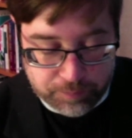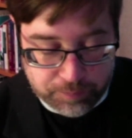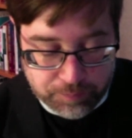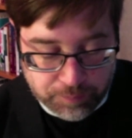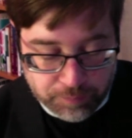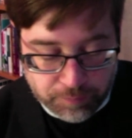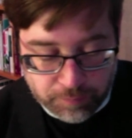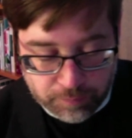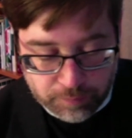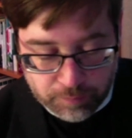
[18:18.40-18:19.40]

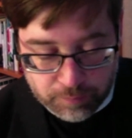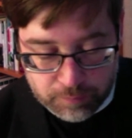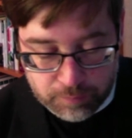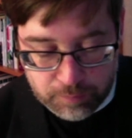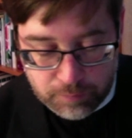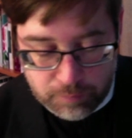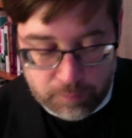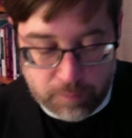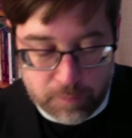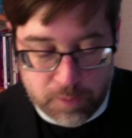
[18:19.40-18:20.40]

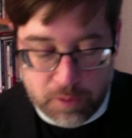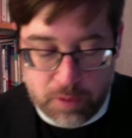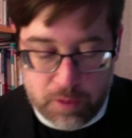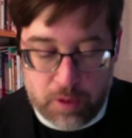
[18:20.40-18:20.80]
Nobody speaks.